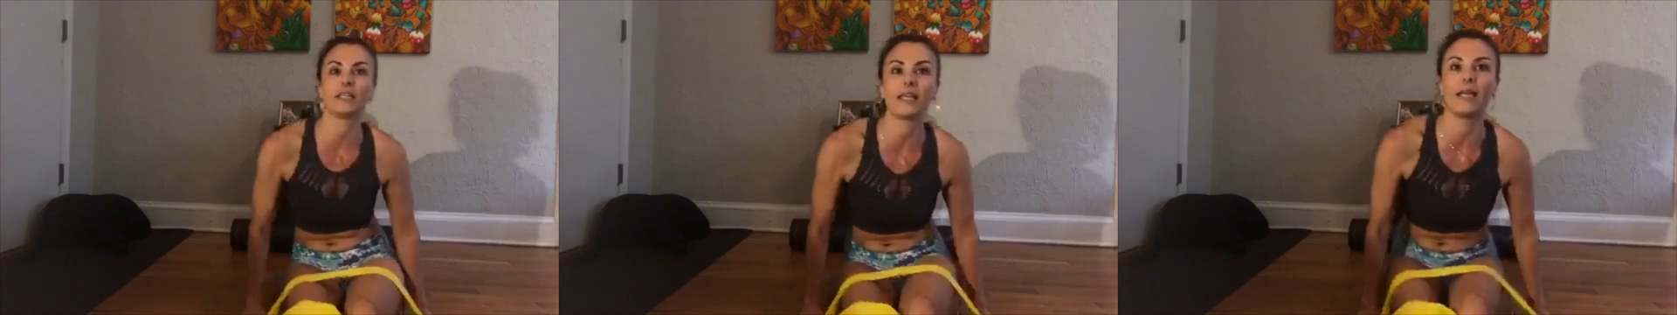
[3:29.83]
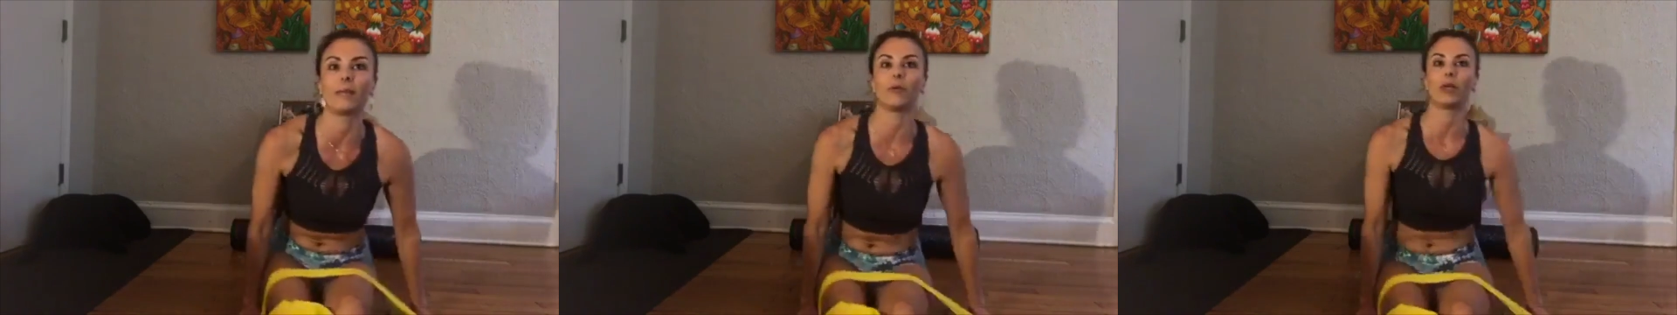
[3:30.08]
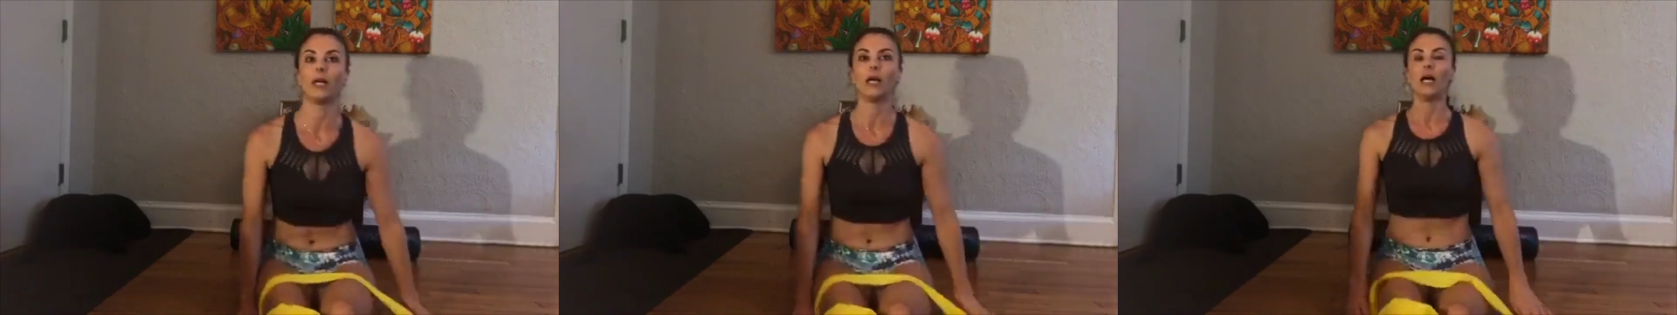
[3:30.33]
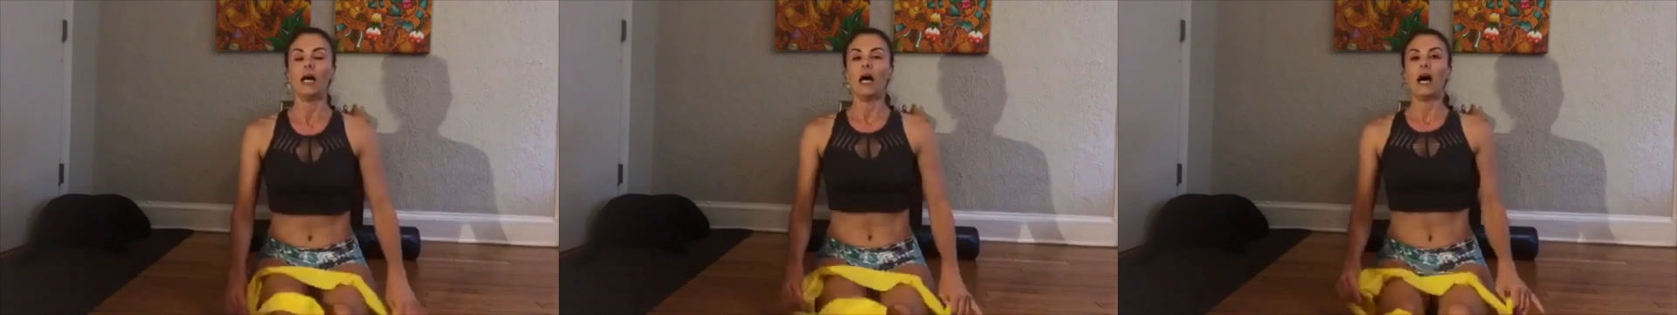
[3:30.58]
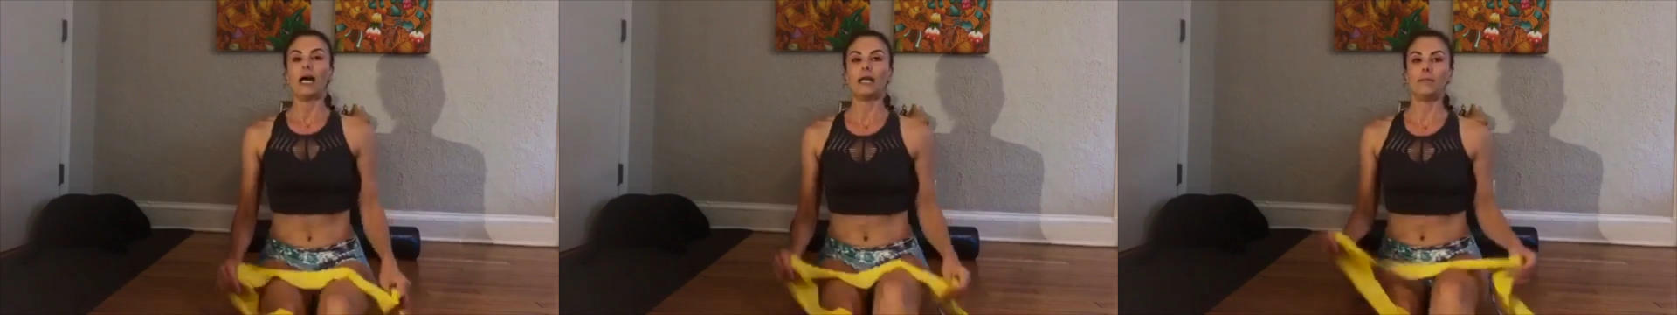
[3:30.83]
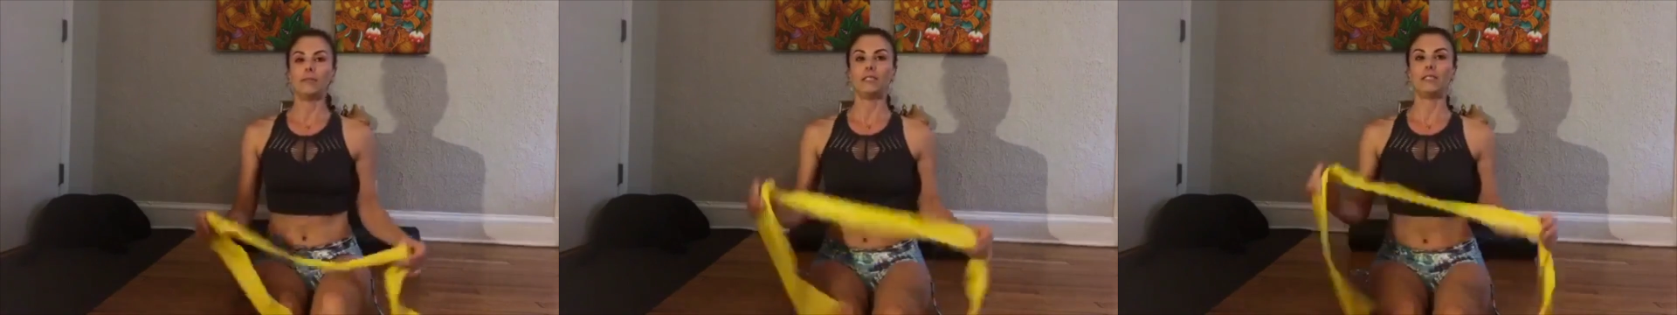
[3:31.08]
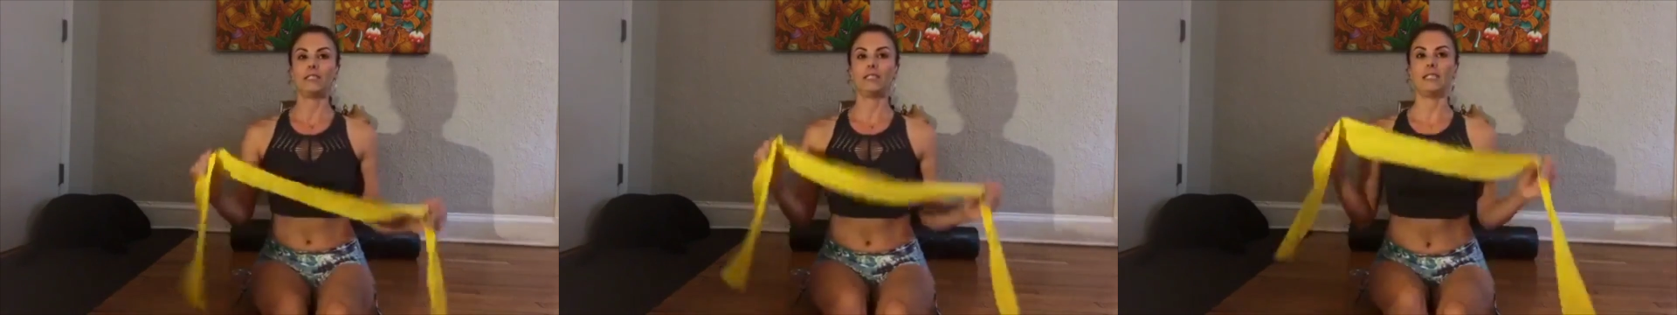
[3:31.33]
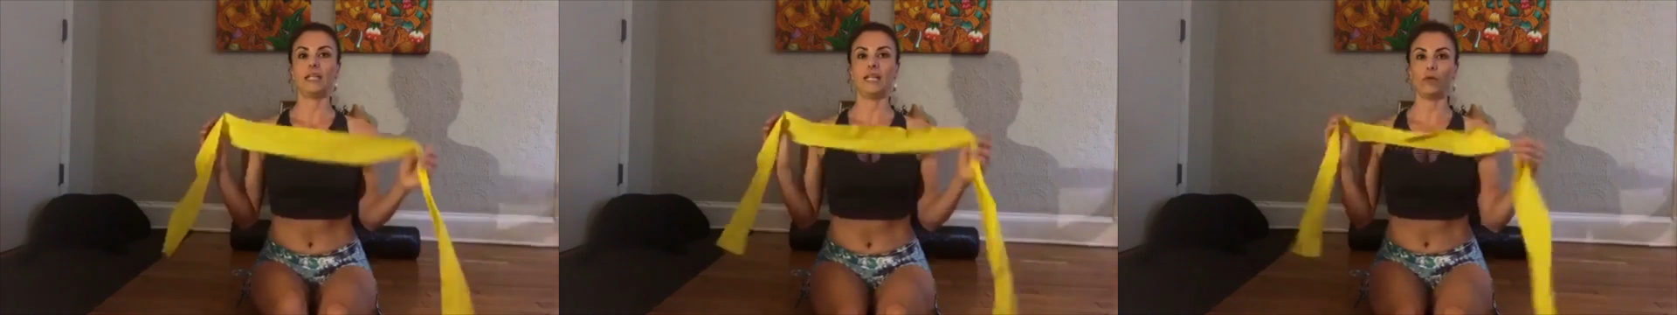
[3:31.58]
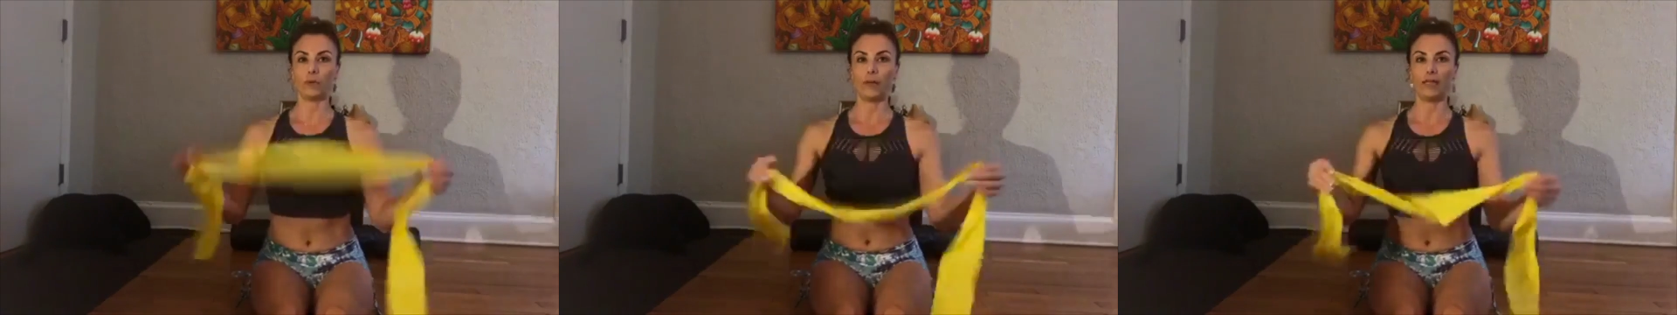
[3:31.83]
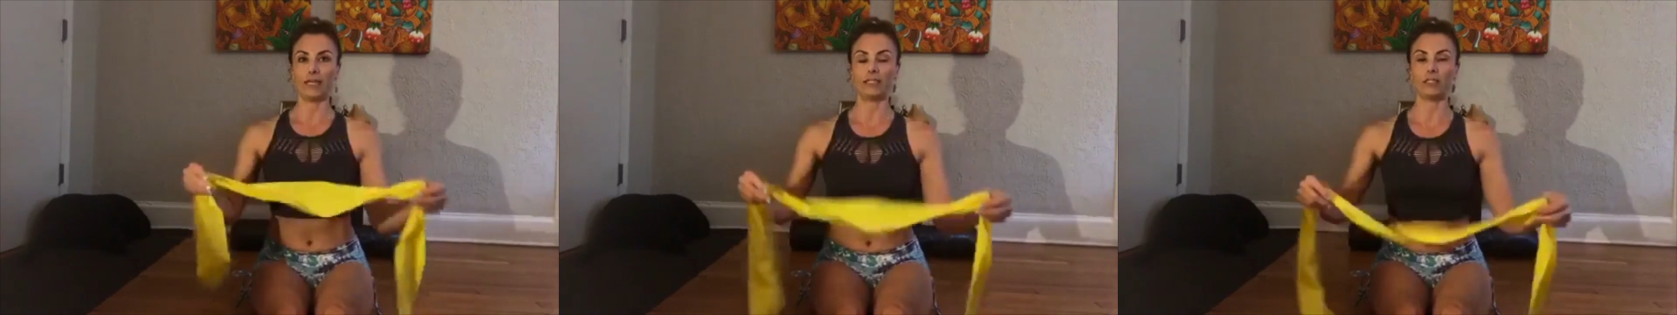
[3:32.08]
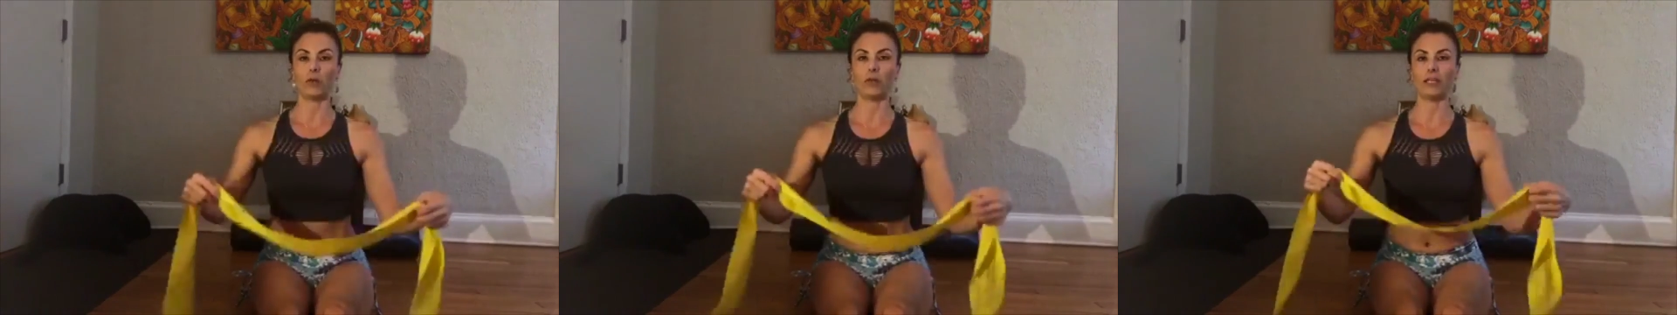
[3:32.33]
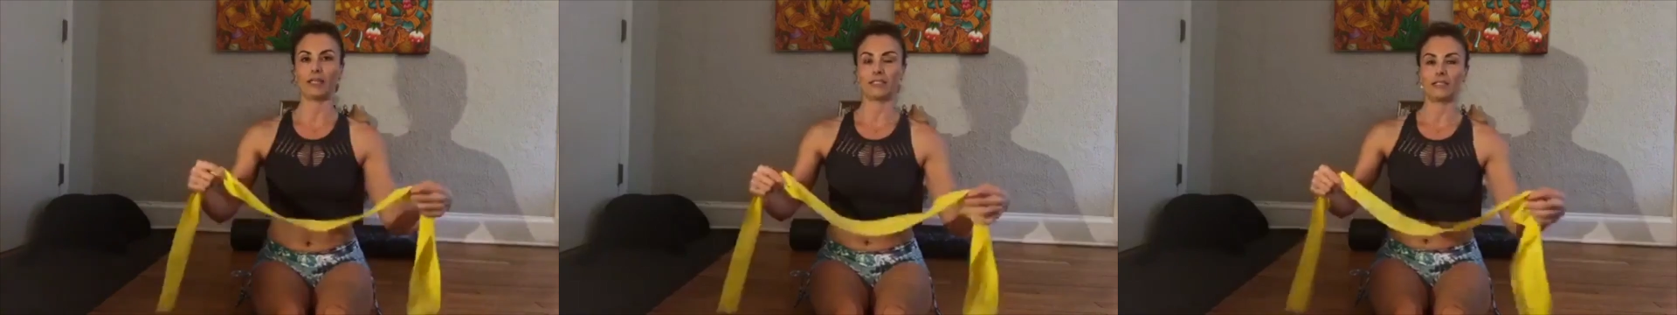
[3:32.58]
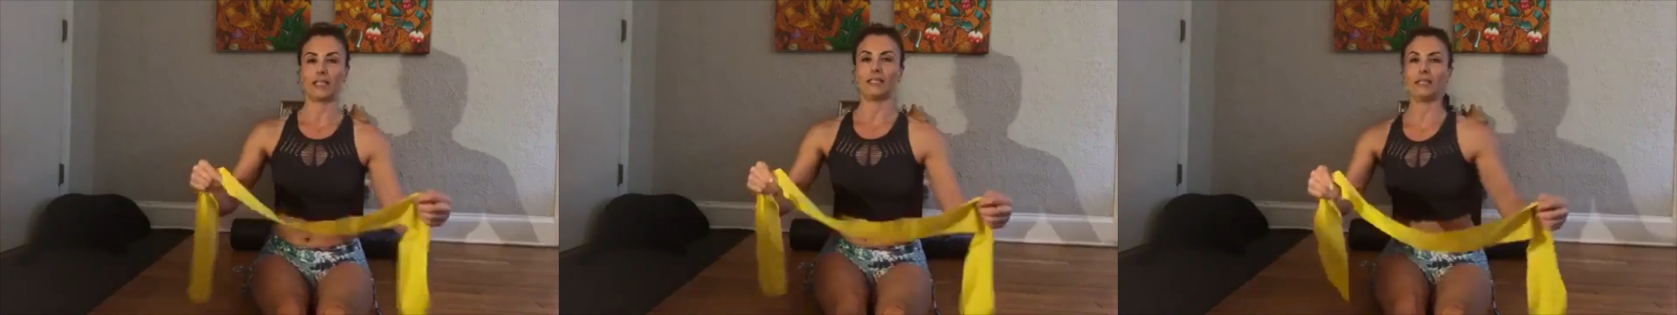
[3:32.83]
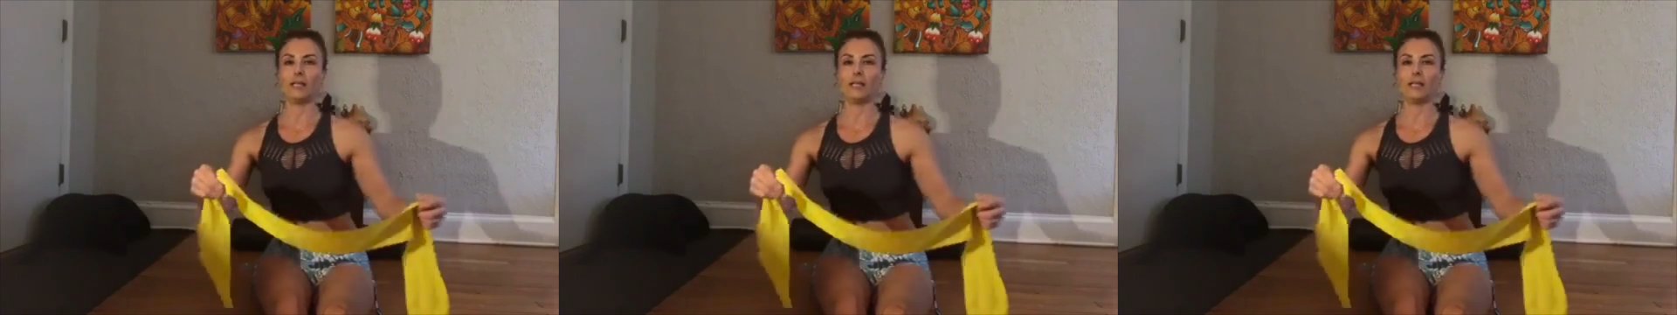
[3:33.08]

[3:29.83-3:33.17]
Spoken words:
the camera. I am sitting with my legs totally extended.